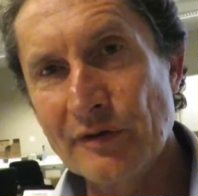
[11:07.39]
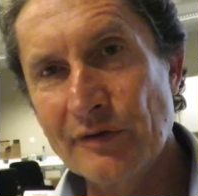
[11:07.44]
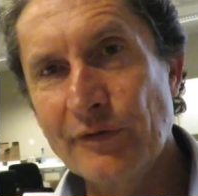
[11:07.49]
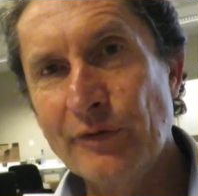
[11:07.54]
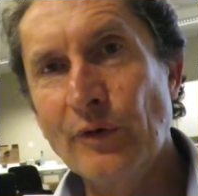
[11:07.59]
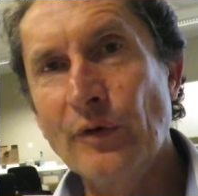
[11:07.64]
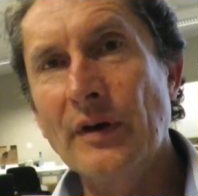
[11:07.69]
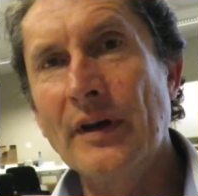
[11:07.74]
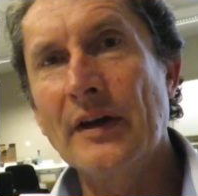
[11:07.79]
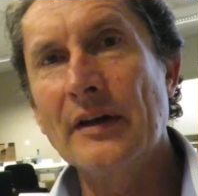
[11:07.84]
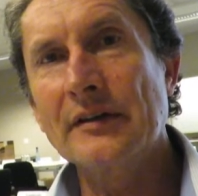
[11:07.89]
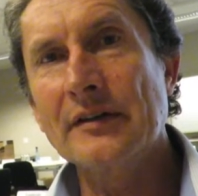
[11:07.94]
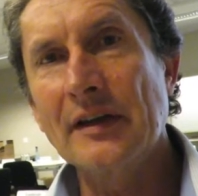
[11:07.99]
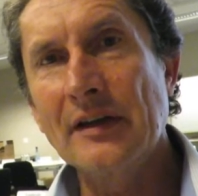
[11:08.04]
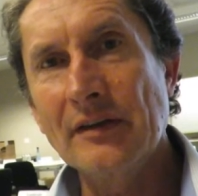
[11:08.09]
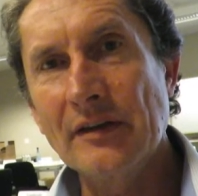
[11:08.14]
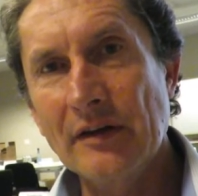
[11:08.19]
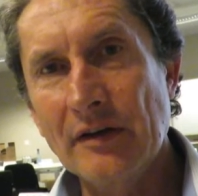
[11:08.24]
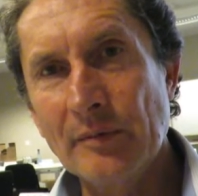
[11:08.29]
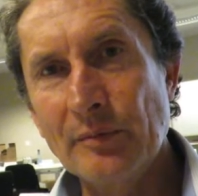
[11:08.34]
fallout
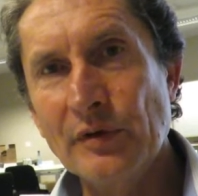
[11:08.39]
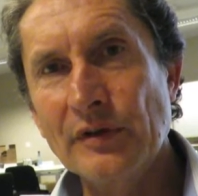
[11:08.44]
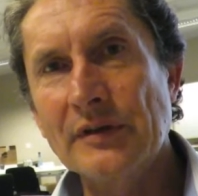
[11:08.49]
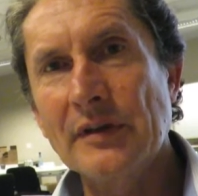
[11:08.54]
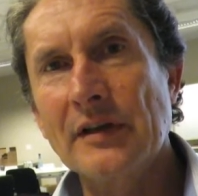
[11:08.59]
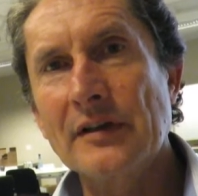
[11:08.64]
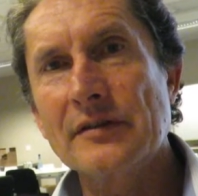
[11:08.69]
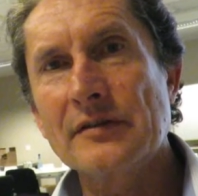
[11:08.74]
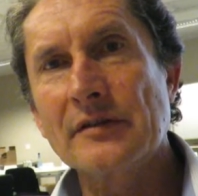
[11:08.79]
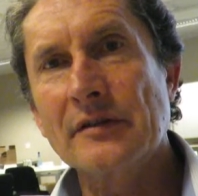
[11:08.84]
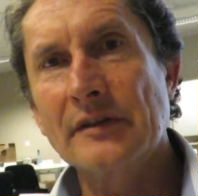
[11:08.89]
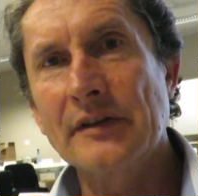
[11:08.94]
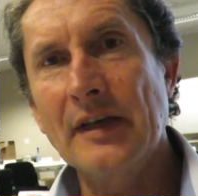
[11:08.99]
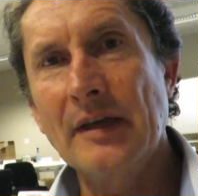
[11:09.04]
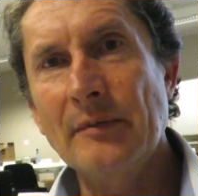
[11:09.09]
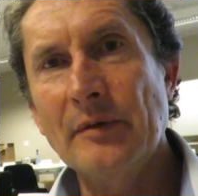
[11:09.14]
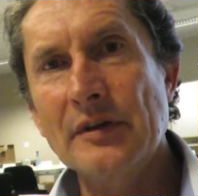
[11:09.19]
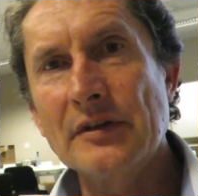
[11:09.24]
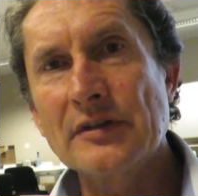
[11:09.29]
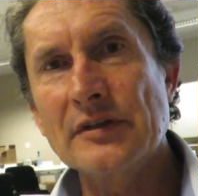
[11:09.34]
and the reputational
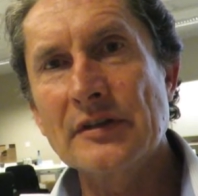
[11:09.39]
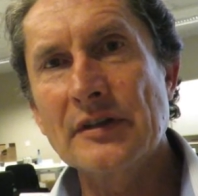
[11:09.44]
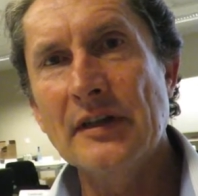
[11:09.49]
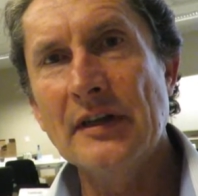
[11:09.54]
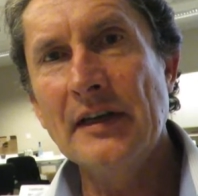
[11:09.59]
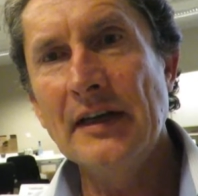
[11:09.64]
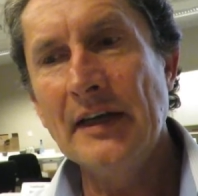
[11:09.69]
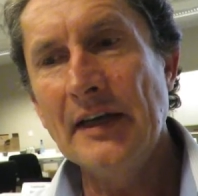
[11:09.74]
damage.